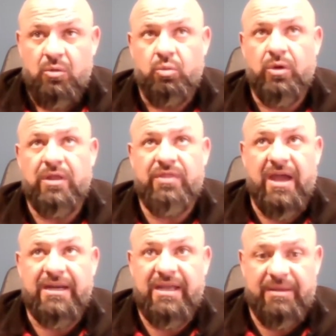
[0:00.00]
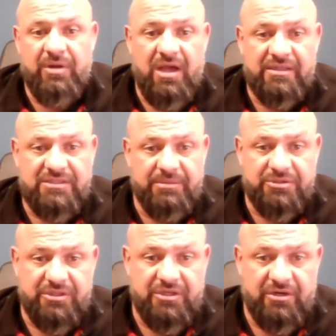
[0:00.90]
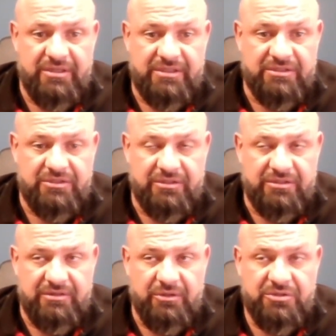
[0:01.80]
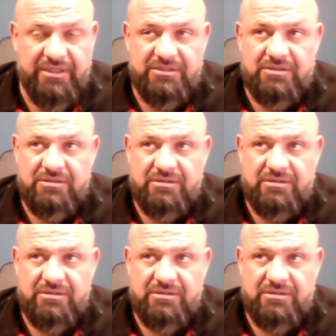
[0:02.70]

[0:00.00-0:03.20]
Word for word: With that came a lot of cybersecurity concerns, and those things